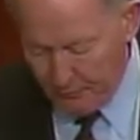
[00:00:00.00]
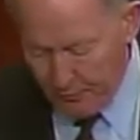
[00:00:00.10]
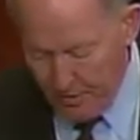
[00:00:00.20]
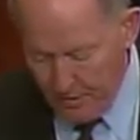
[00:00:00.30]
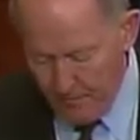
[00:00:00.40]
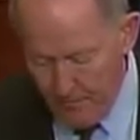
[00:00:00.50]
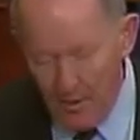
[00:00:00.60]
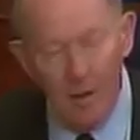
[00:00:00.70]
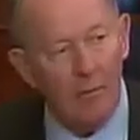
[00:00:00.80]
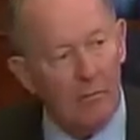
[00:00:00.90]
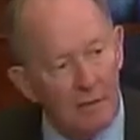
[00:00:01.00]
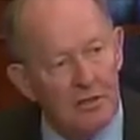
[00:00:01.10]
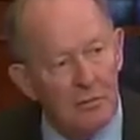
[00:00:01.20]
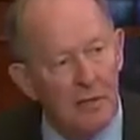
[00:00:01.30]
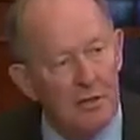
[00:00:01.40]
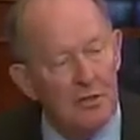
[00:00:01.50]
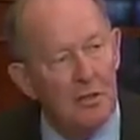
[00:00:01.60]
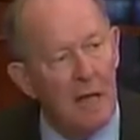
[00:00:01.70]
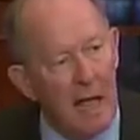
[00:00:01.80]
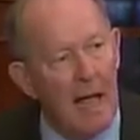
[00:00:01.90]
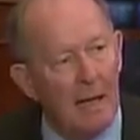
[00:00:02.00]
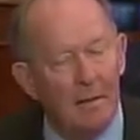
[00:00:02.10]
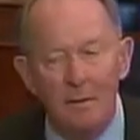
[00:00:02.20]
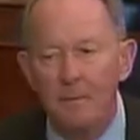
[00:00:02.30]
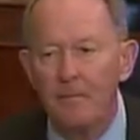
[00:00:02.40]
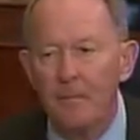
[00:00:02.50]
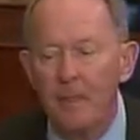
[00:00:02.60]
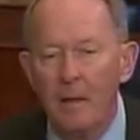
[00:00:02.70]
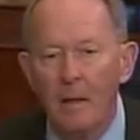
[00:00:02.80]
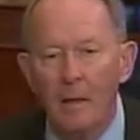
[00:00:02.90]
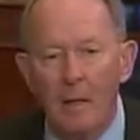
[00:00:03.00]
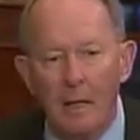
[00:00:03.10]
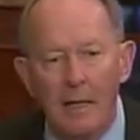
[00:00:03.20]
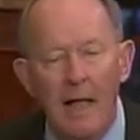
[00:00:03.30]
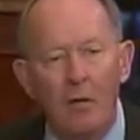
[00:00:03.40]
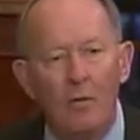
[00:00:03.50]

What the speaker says: Freedom Restoration Act, an act